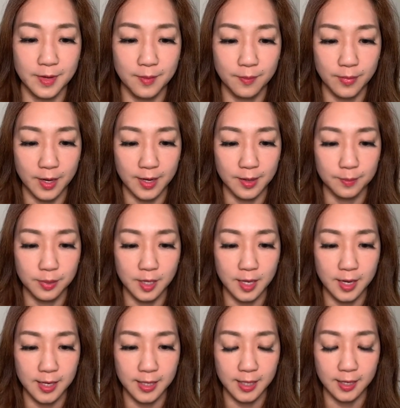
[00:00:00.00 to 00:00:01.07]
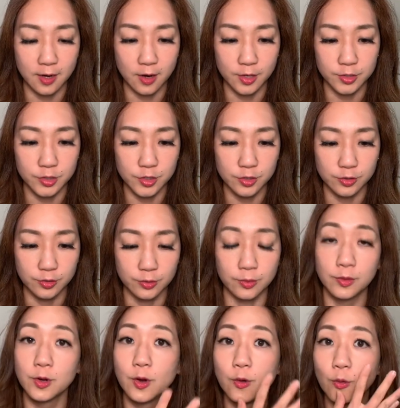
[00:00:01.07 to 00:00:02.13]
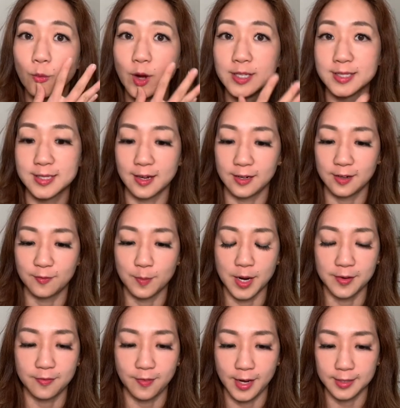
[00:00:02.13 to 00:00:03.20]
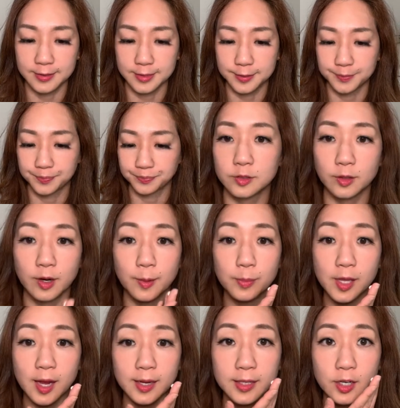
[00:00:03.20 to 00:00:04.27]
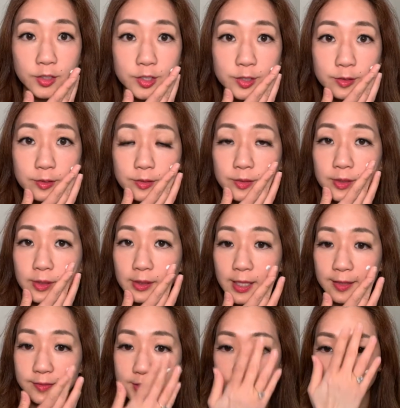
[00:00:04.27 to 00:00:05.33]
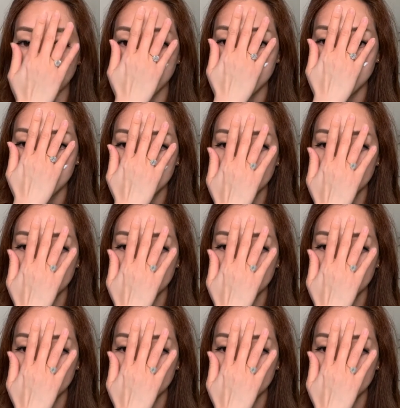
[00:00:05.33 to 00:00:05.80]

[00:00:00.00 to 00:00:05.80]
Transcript: by applying it onto one side of my face. So I'll apply it onto the left side.